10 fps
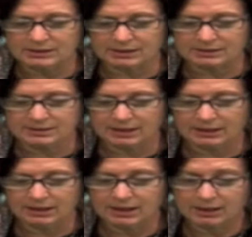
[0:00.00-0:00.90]
Duck
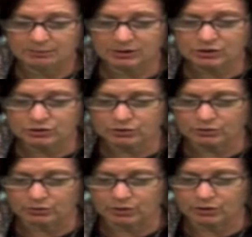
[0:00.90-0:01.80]
said. "Me
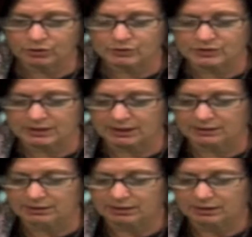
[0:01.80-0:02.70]
too," Goose
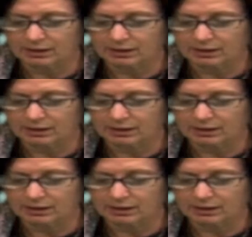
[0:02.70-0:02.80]
said.